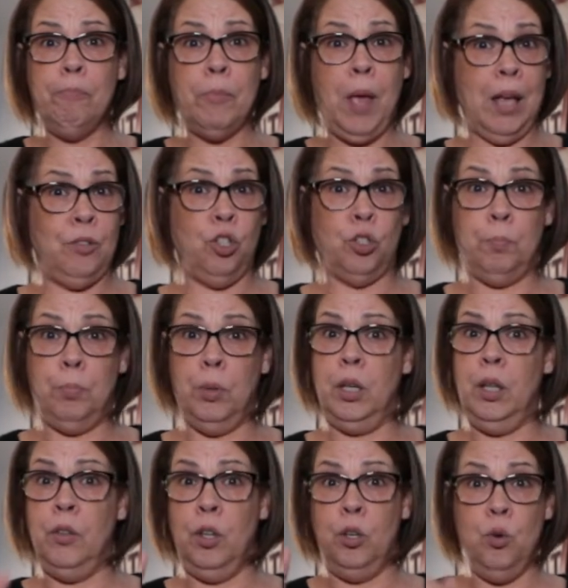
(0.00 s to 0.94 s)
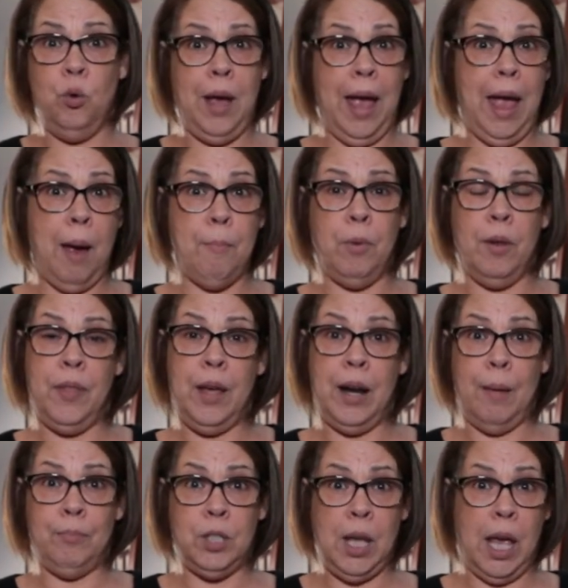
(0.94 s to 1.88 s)
I just put in the new camera that
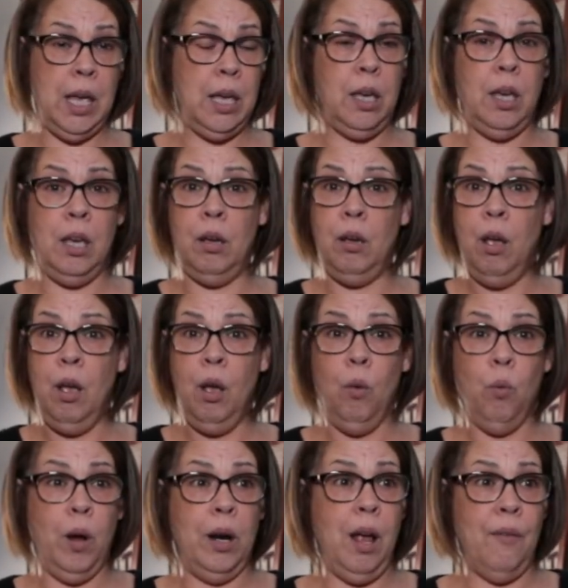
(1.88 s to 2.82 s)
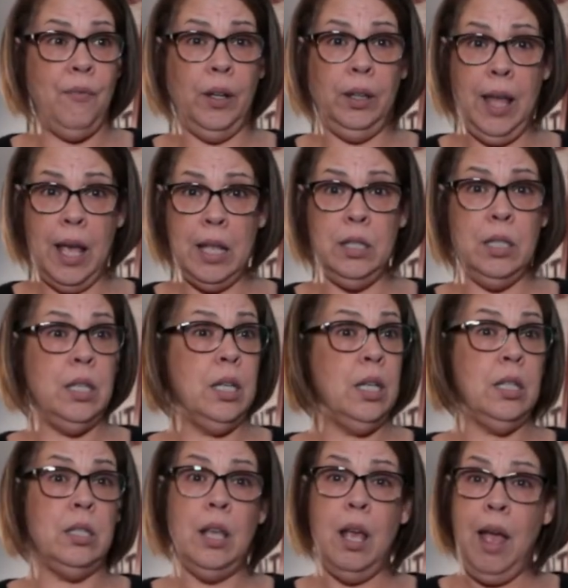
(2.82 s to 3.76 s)
I'm taking, whatever
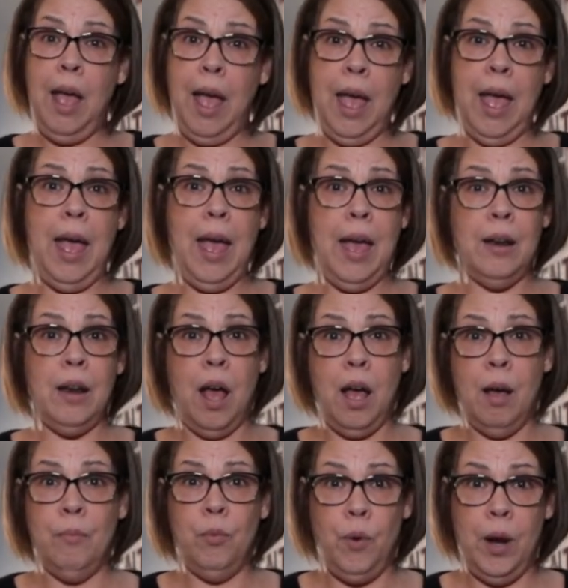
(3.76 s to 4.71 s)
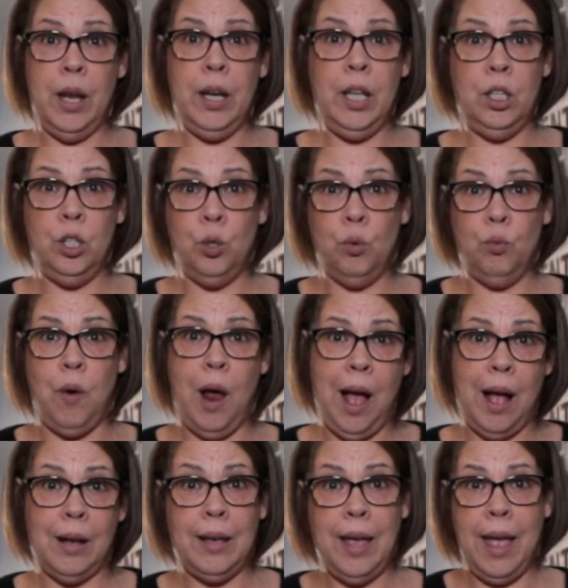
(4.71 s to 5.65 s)
lenses, and I'm ready to
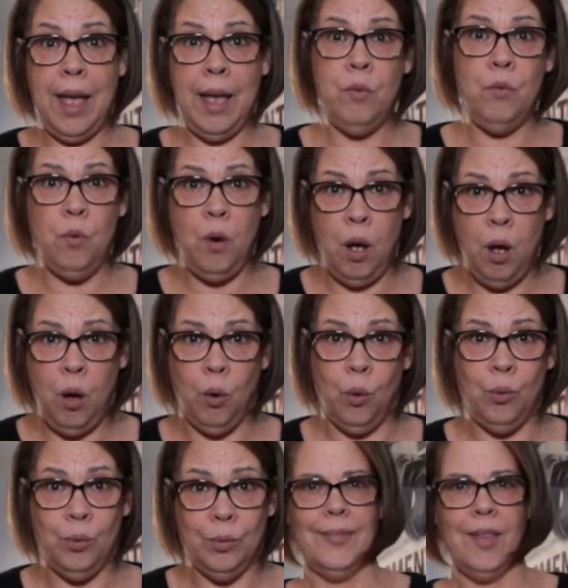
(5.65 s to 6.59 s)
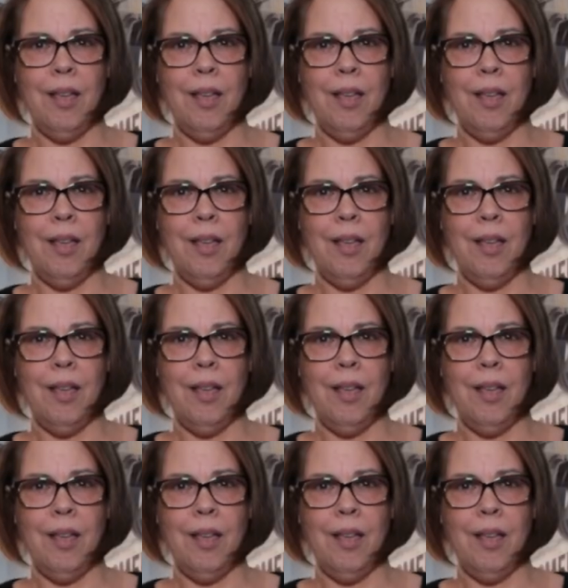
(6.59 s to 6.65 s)
rock and roll.